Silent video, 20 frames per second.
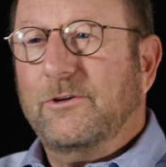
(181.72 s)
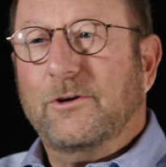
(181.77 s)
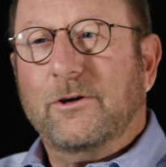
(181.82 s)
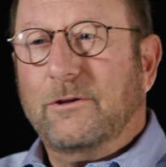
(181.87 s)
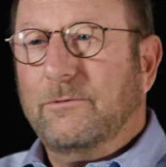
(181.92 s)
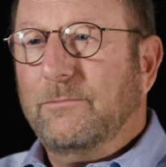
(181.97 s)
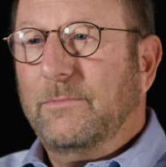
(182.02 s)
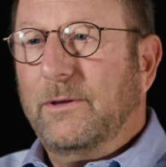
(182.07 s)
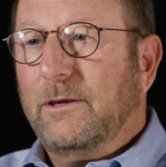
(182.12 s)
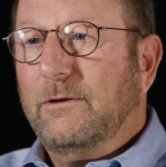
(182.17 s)
you
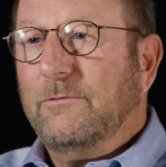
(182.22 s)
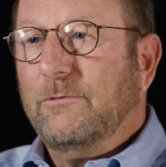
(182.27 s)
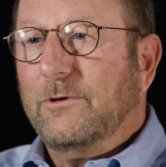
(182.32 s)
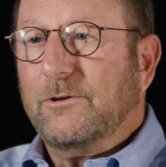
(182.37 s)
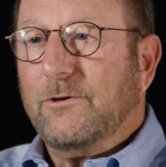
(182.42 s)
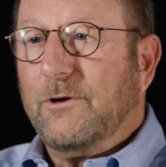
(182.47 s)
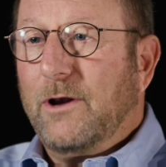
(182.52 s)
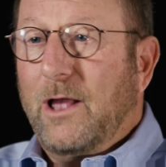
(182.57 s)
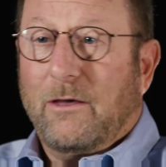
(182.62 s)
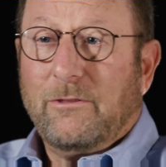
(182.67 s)
can be with
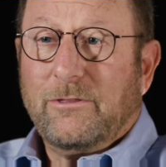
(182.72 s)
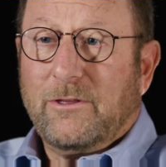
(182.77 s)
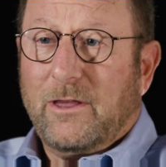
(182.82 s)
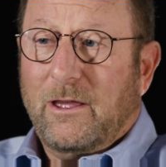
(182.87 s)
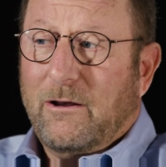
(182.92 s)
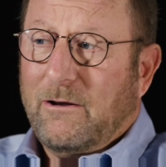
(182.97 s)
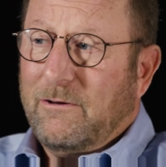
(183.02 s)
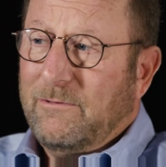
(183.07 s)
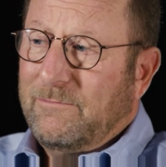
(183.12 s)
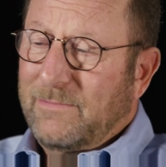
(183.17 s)
your health
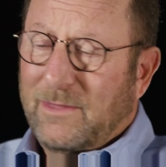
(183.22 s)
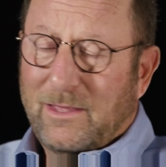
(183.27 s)
care